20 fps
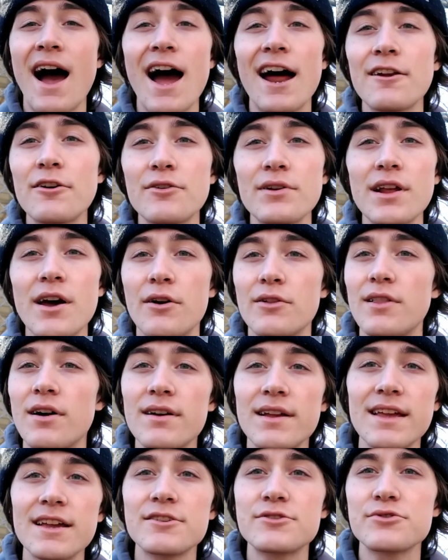I don't know.
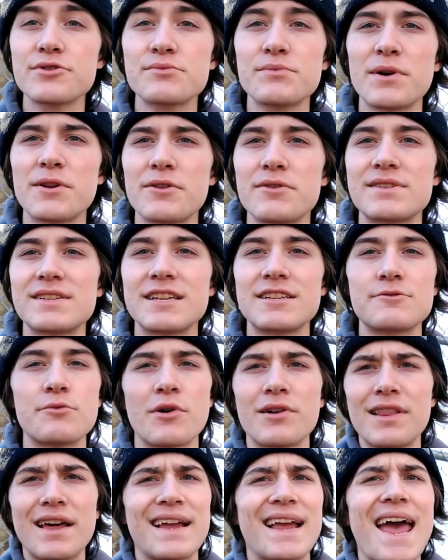Lung cancer is one of those things
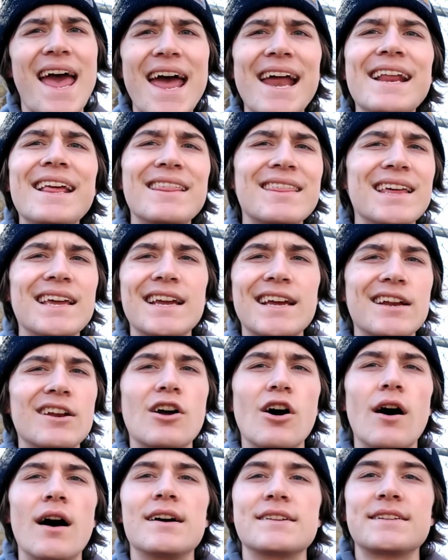where like anything can
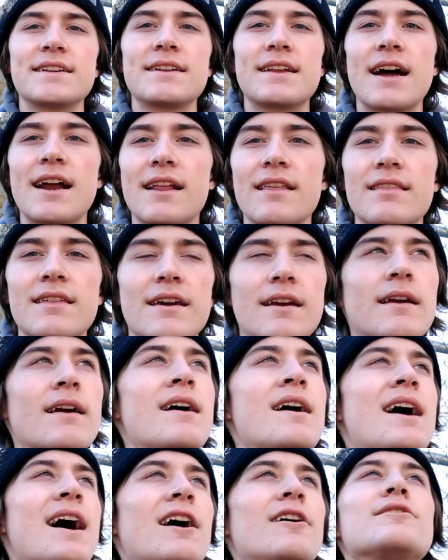cause it kind of thing.
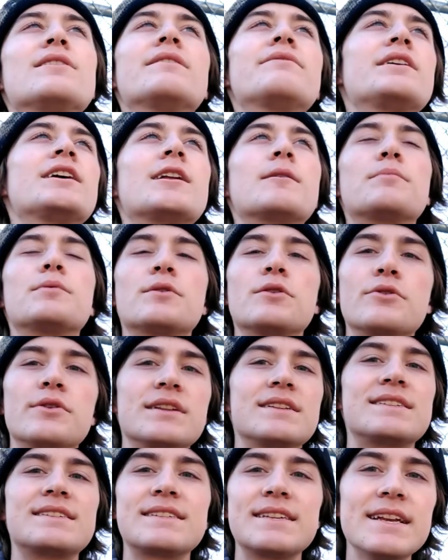Hell, living in a
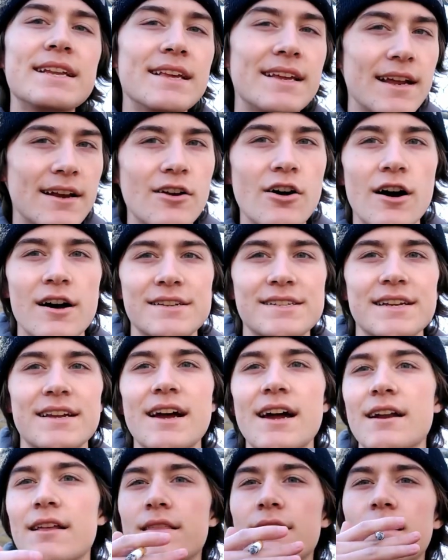polluted city can cause it
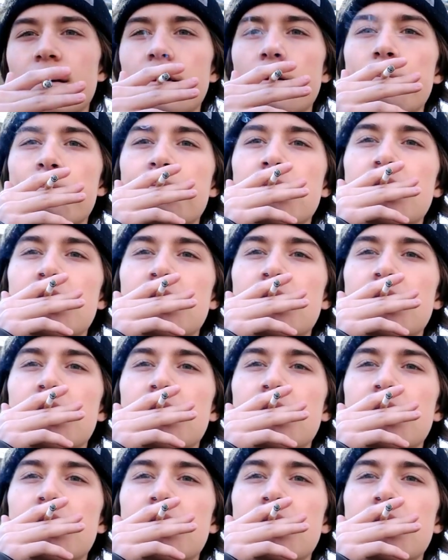kind of thing.